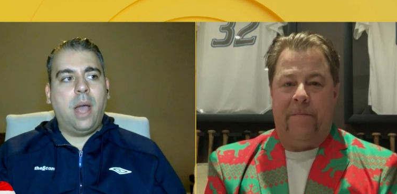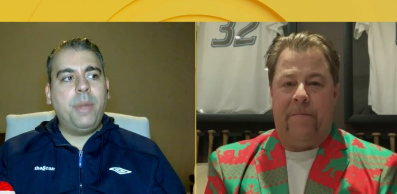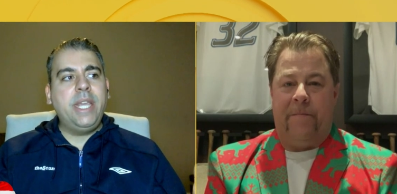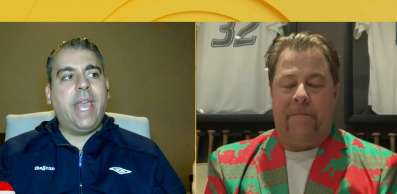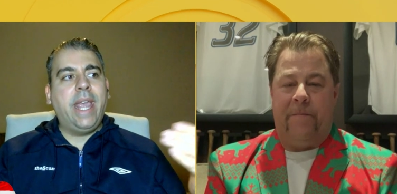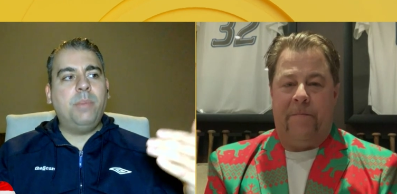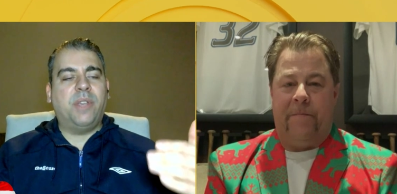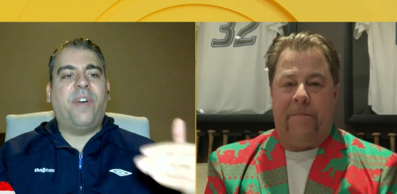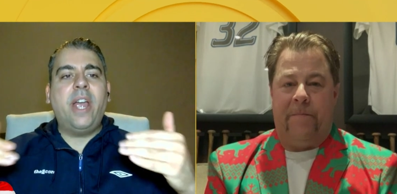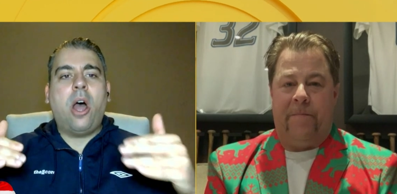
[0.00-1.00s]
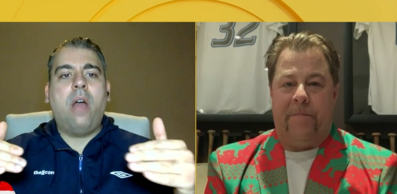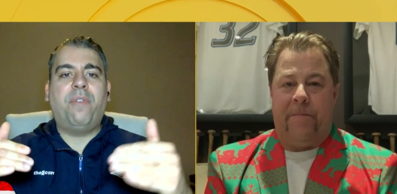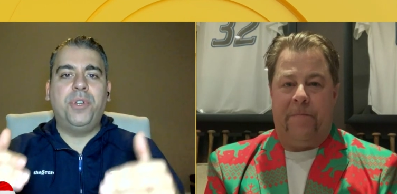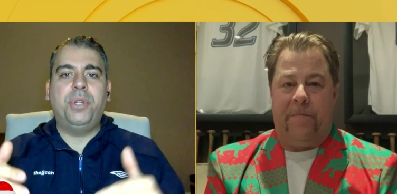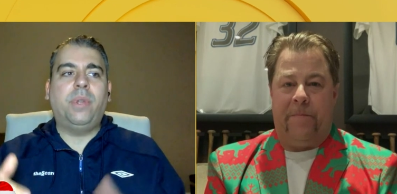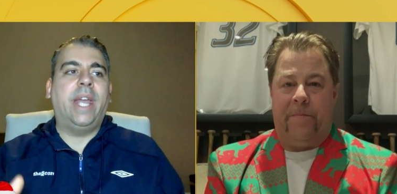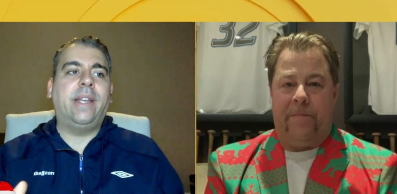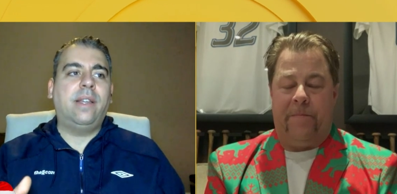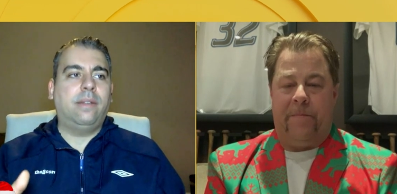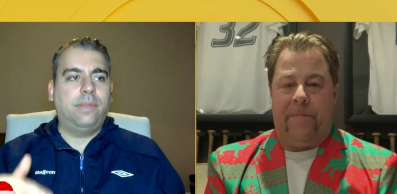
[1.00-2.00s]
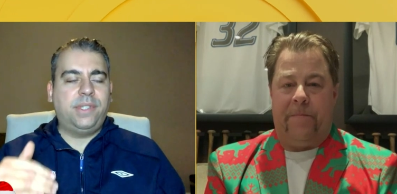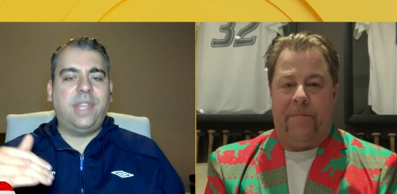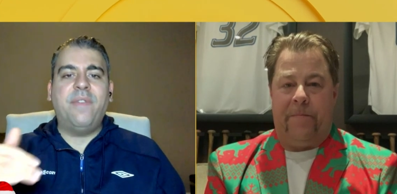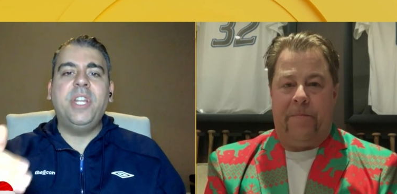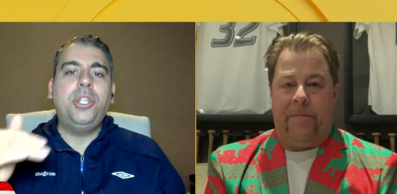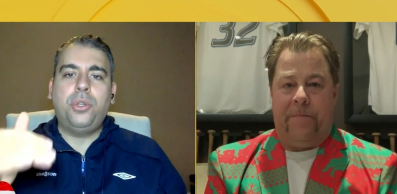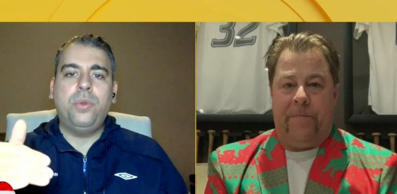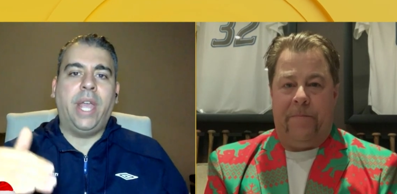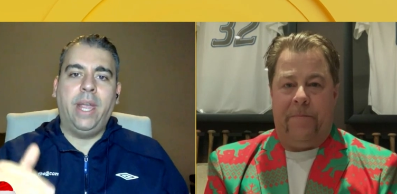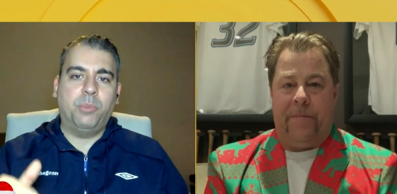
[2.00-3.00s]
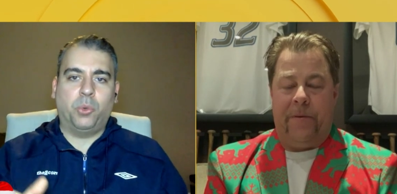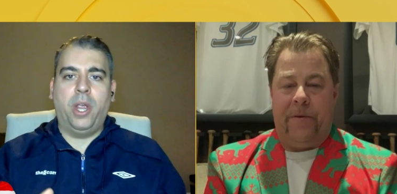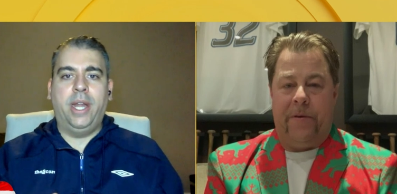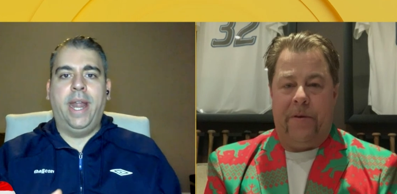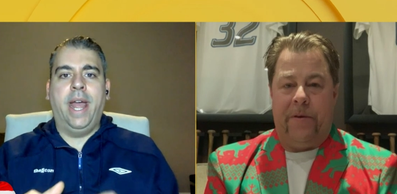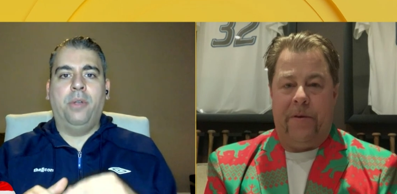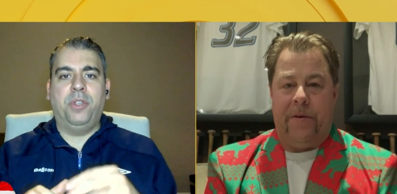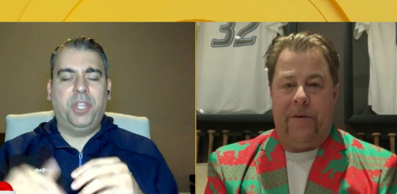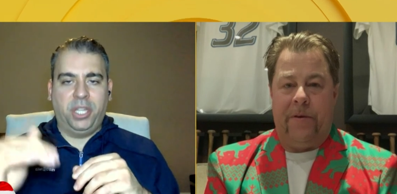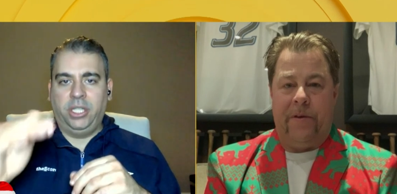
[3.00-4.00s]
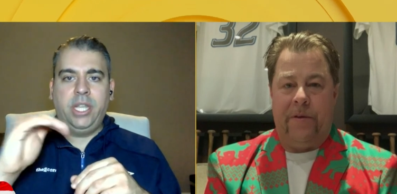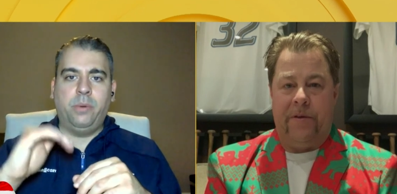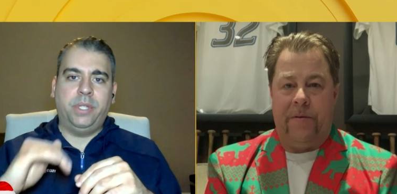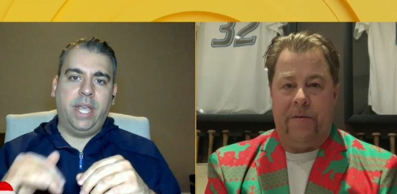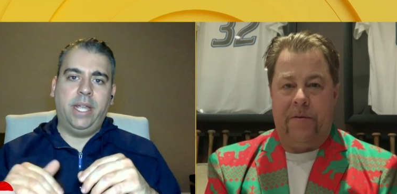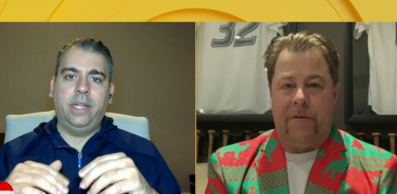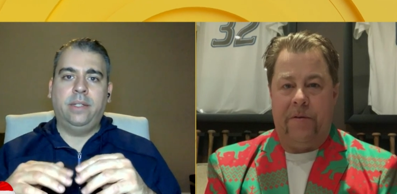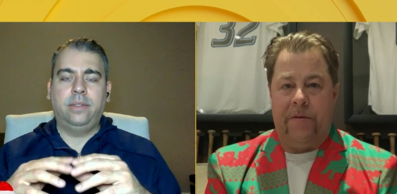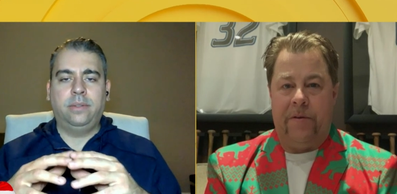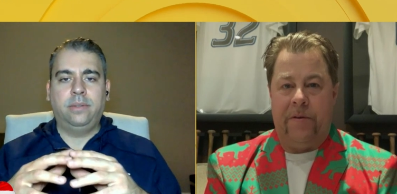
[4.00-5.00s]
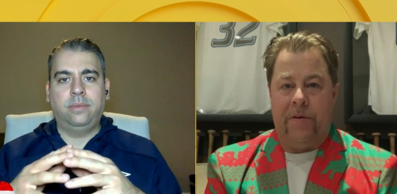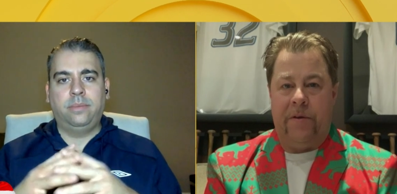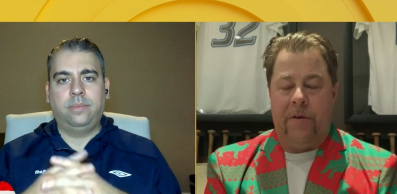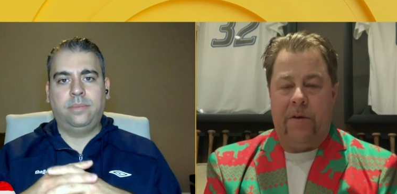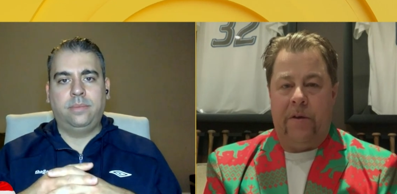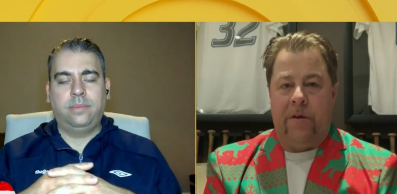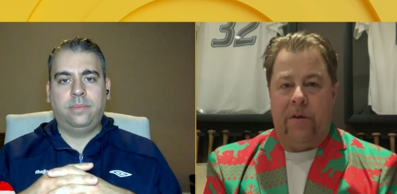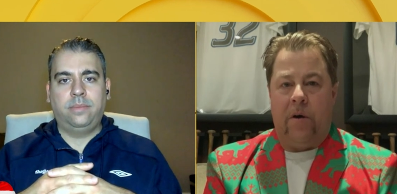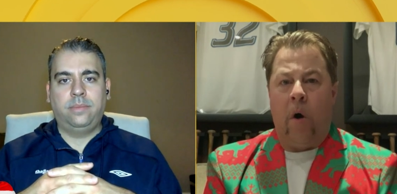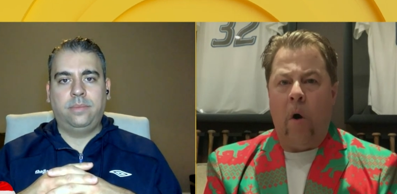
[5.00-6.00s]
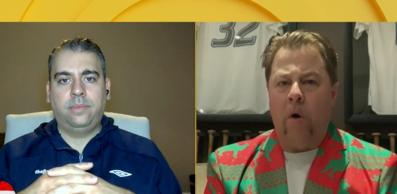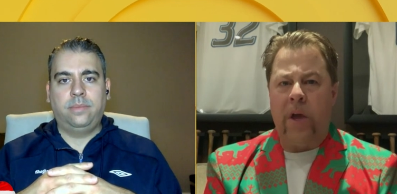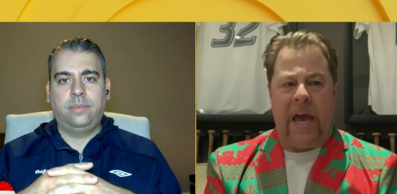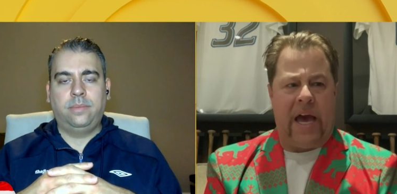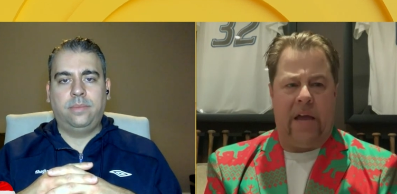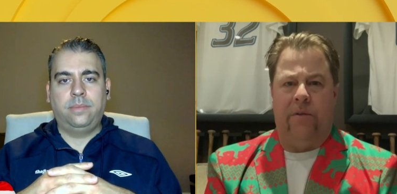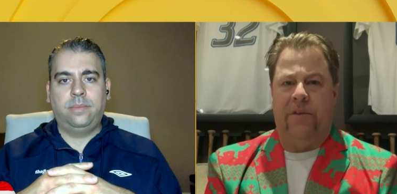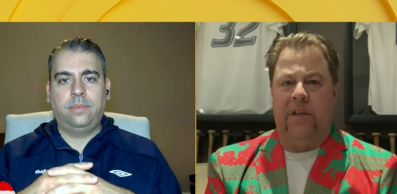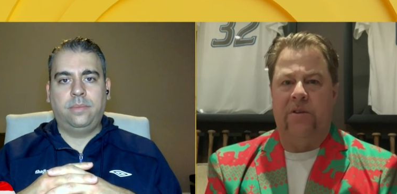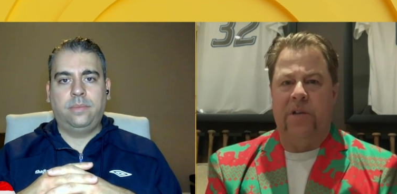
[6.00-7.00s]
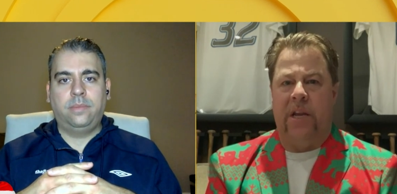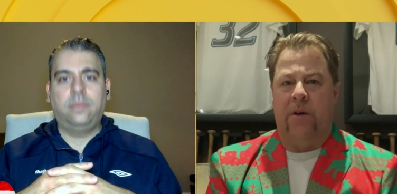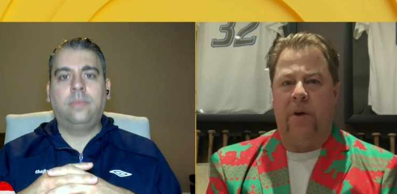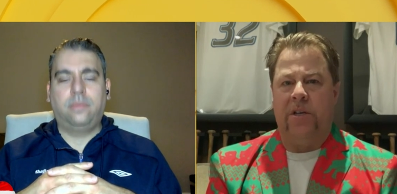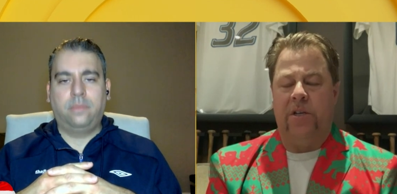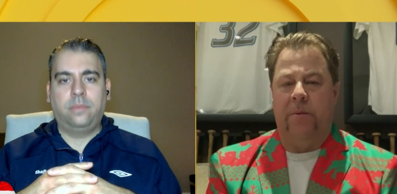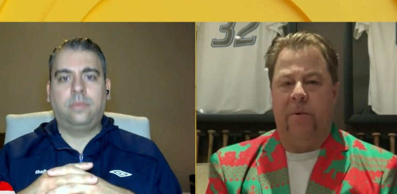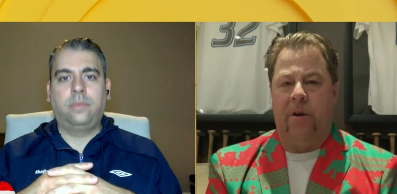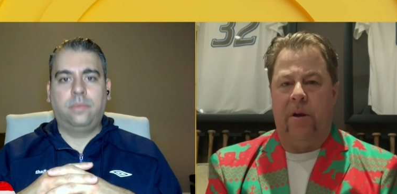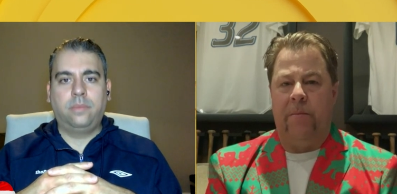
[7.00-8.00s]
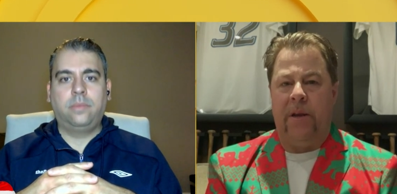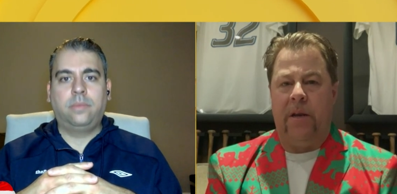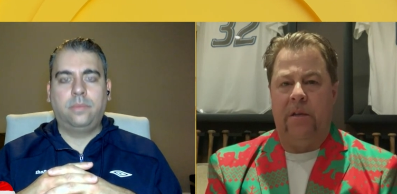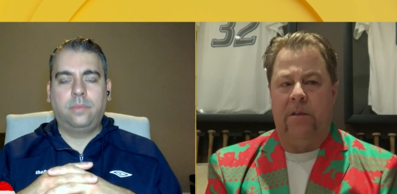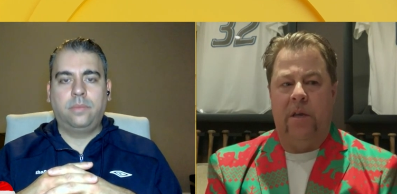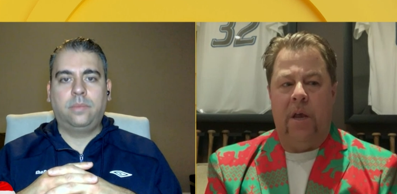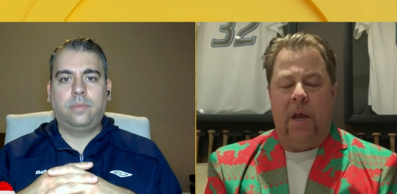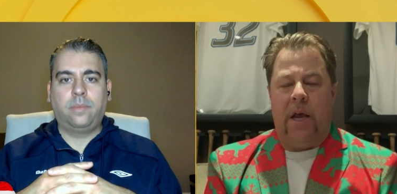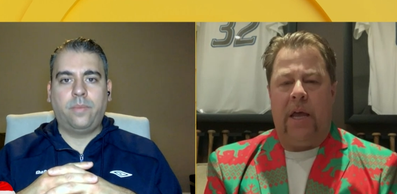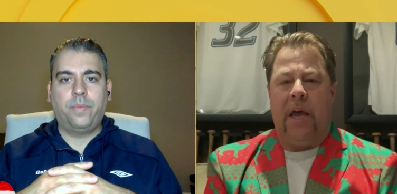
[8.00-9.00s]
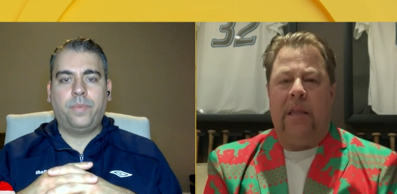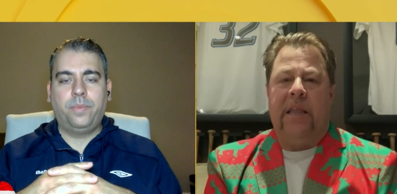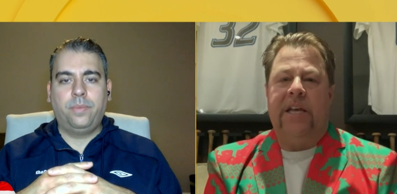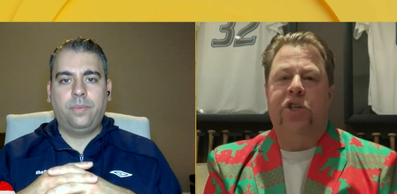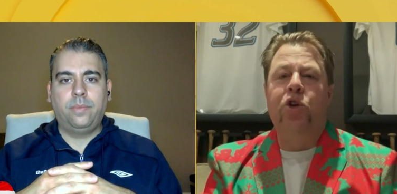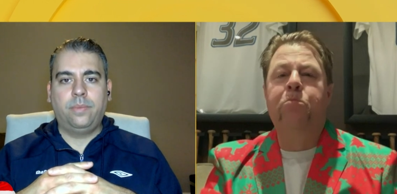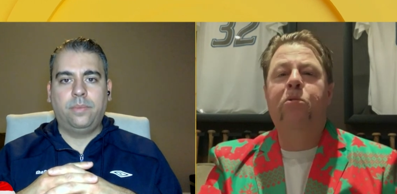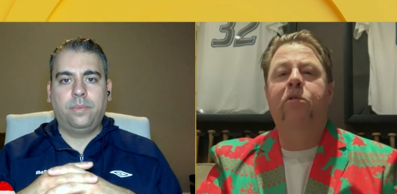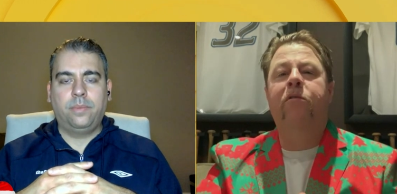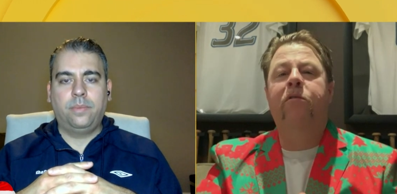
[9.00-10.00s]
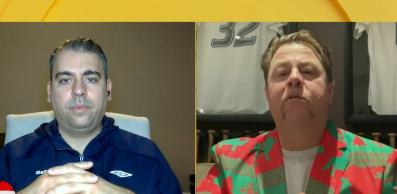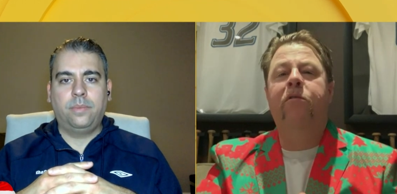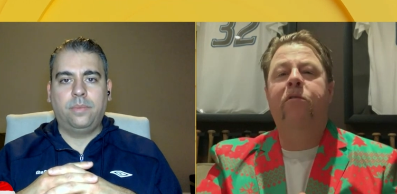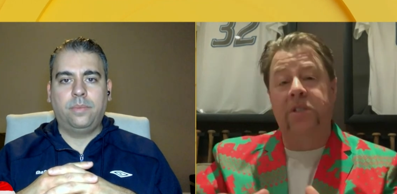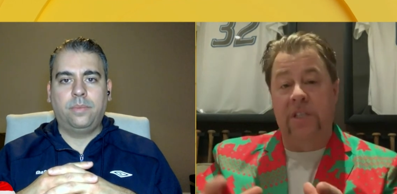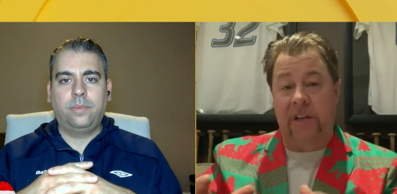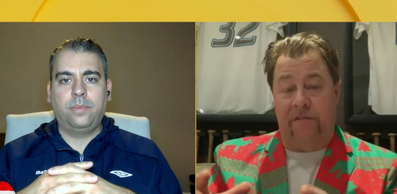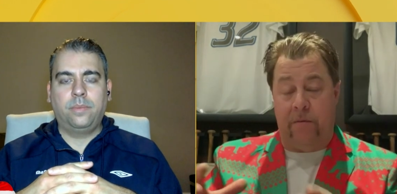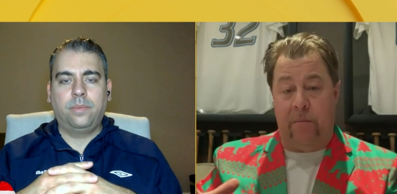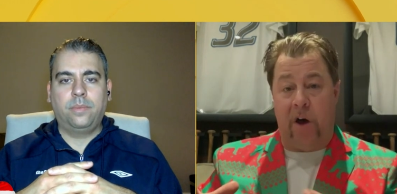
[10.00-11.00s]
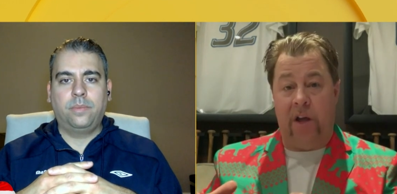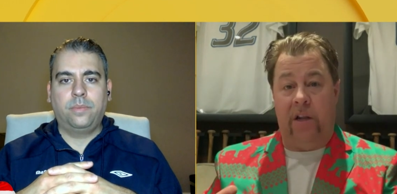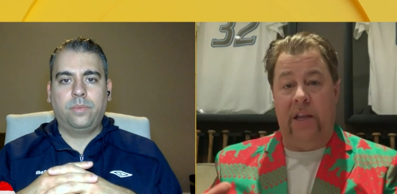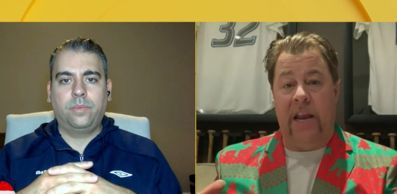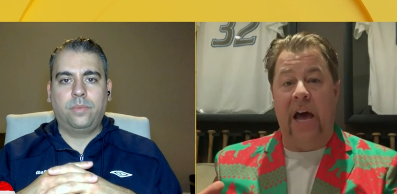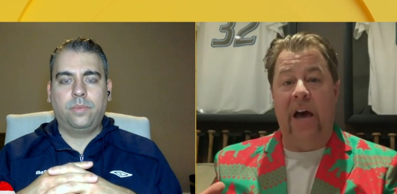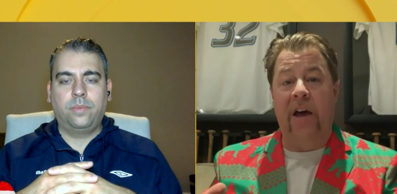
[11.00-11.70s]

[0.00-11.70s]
Speaker 1: many games? If I offered you like 72 games right now, you think the league would take it?
Speaker 2: Oh yeah, I don't think there's any question about it. I mean, it's unless you move towards a different model and how you